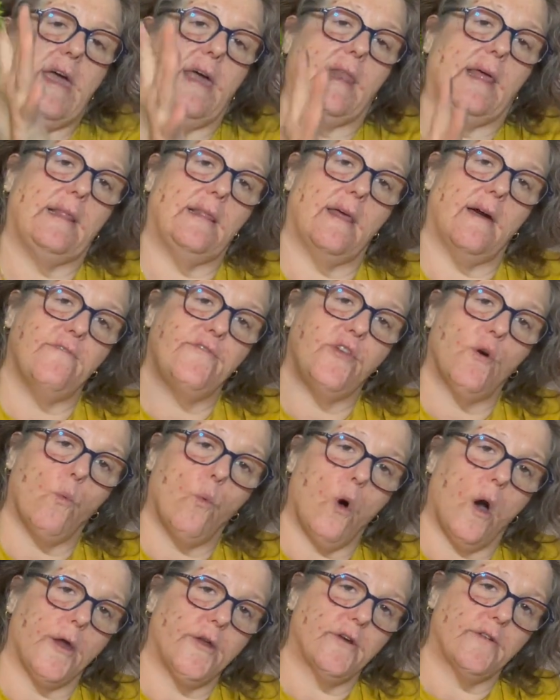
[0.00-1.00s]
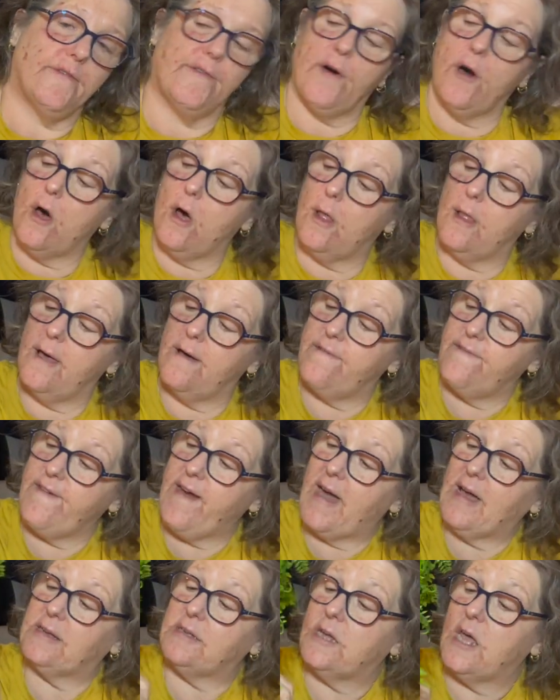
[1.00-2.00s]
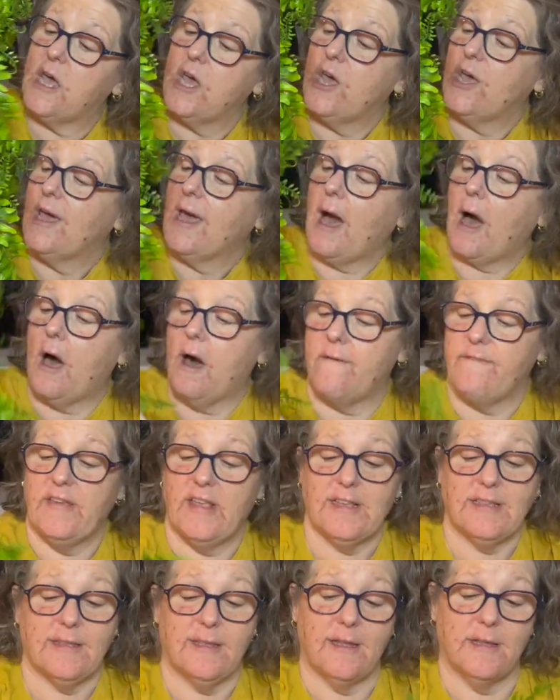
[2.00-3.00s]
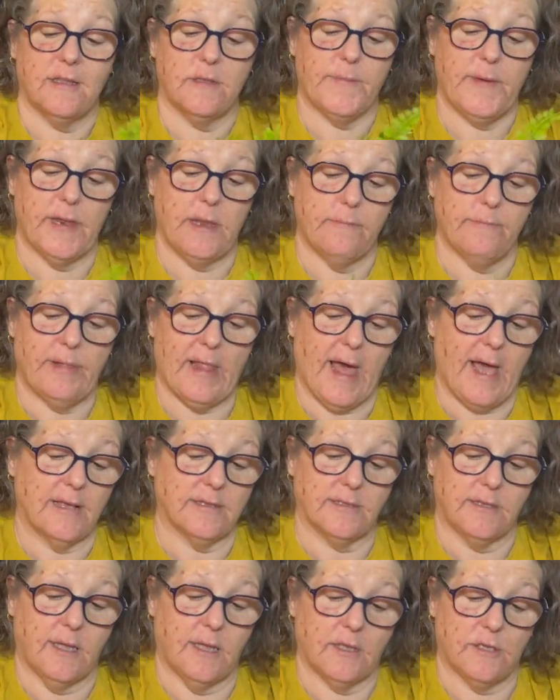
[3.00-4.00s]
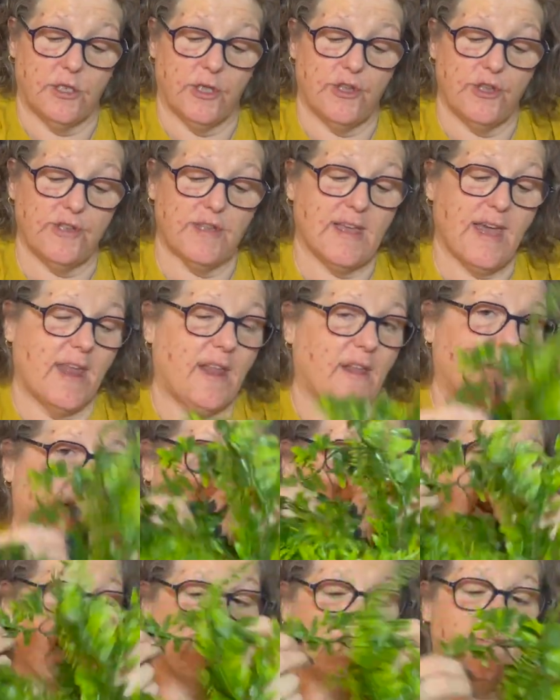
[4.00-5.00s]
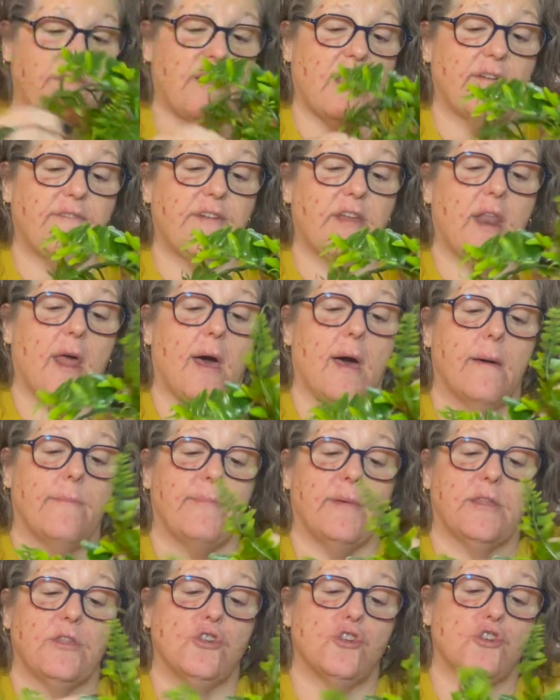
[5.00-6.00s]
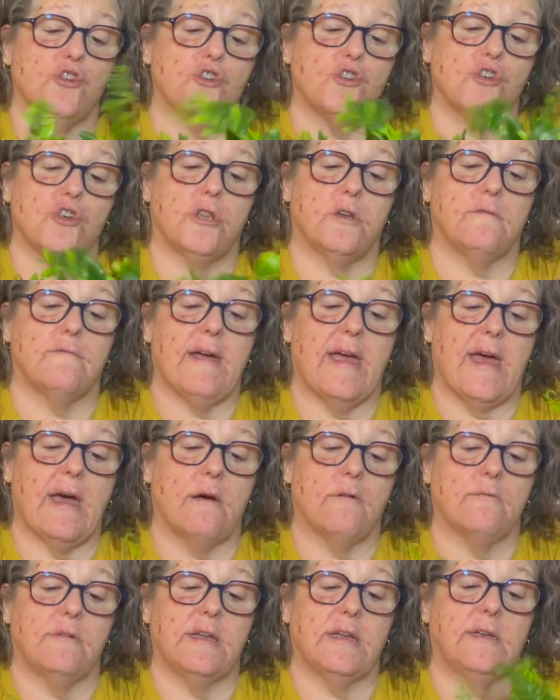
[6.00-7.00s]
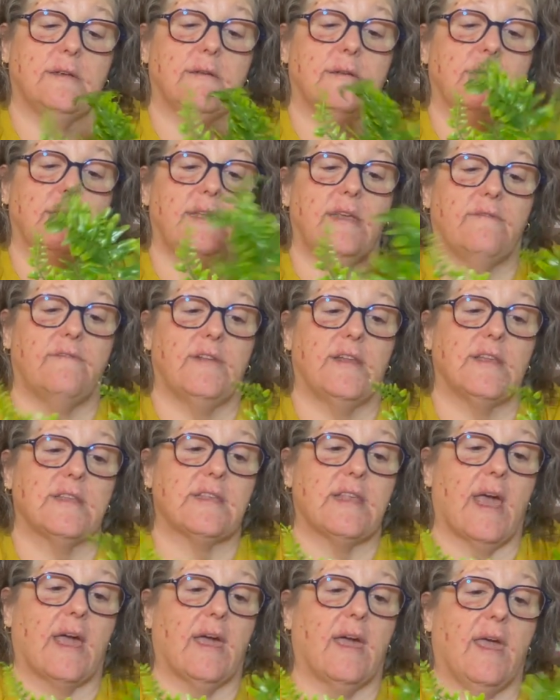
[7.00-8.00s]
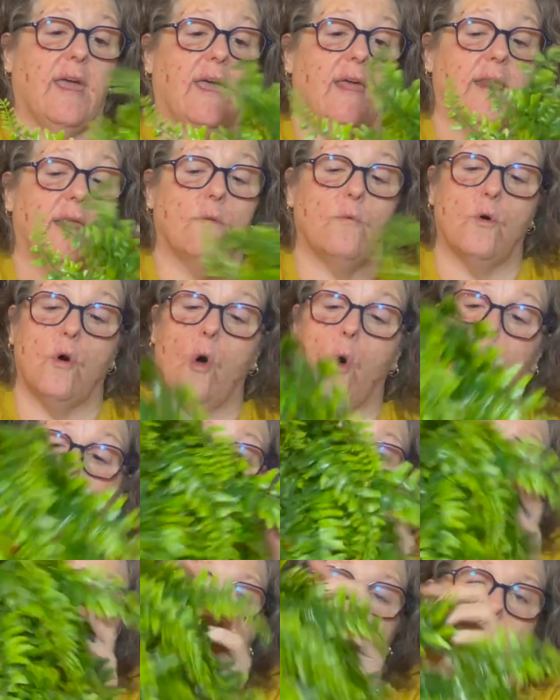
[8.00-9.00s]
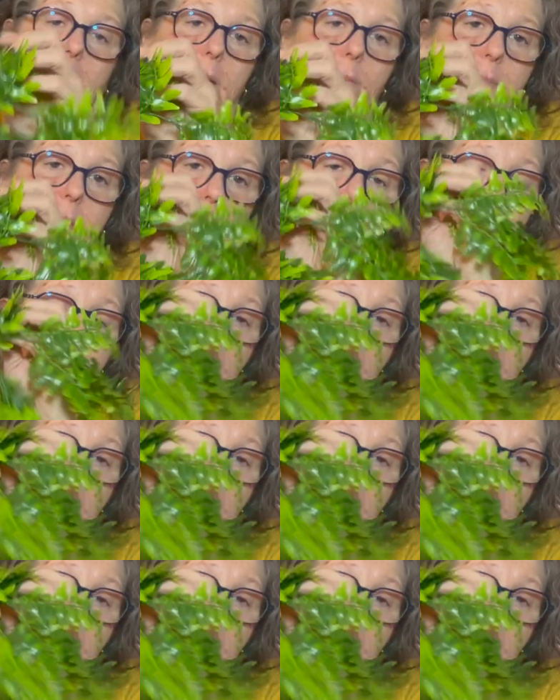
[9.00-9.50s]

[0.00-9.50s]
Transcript: And I love the waterfall effect. Obviously, it's been in plastic, so you just got to kind of fluff it up and zhuzh it around and give it a second, and it will open up.